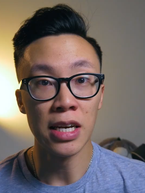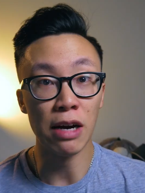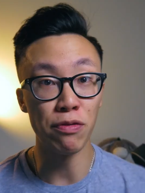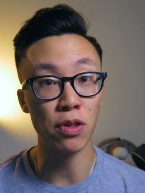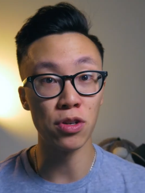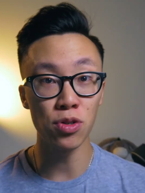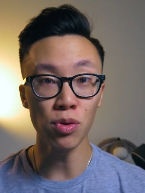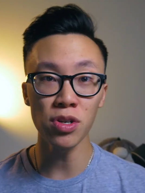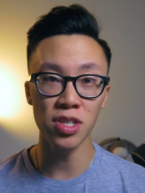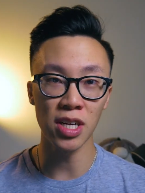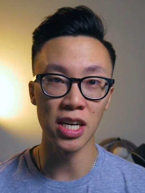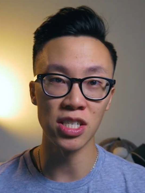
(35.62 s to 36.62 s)
Now for the
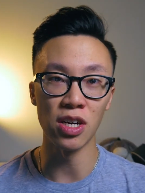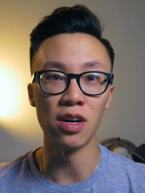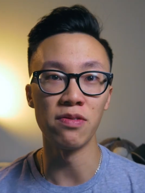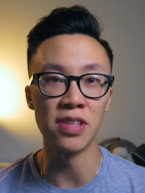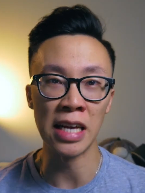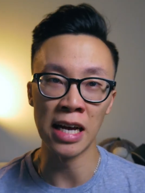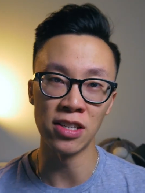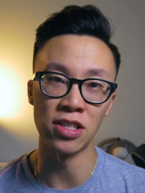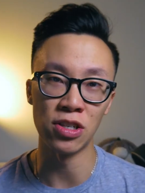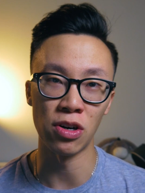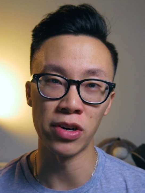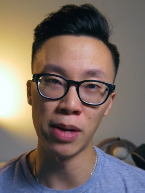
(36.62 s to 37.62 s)
storage size of the
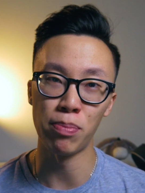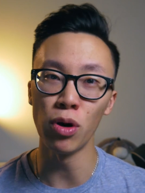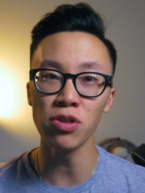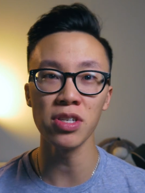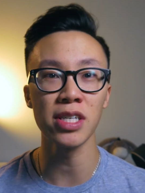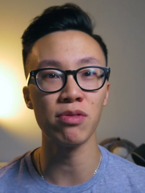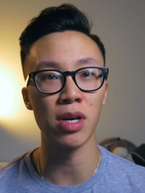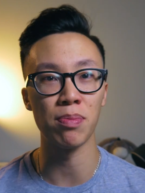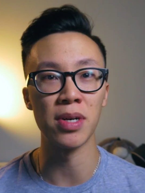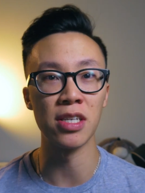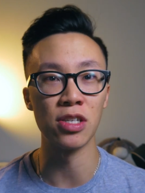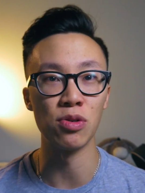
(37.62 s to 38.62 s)
SD card, I personally
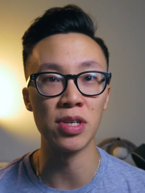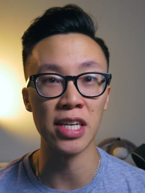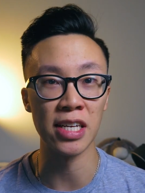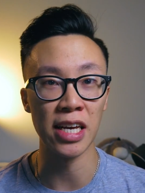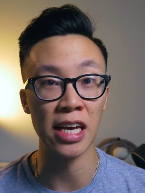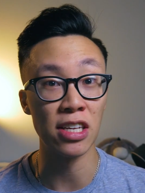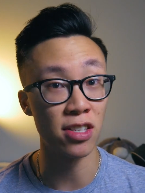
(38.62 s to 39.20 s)
recommend you getting a